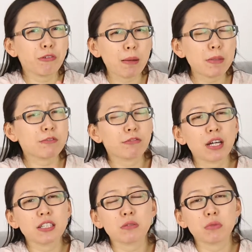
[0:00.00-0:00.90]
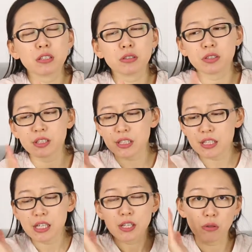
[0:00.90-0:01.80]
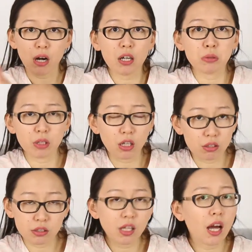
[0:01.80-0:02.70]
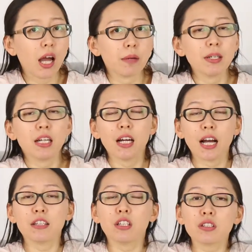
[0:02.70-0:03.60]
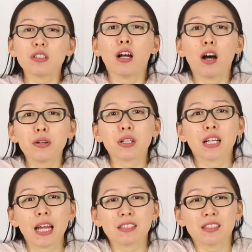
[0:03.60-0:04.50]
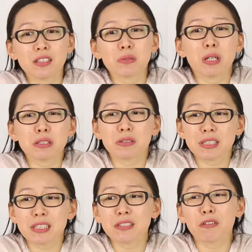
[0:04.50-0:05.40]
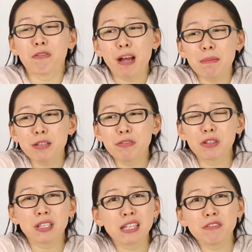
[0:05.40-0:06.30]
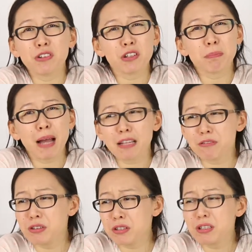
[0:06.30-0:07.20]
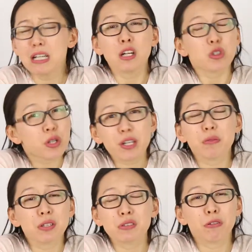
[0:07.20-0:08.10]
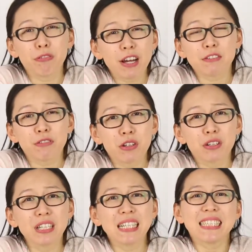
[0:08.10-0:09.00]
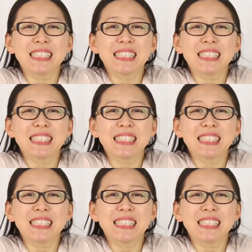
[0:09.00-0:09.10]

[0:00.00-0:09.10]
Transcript: family and friends wants to see your artwork all the time, and not all your collectors wants to see your family photo, kid photo, pet photo, drinking with your friend photo.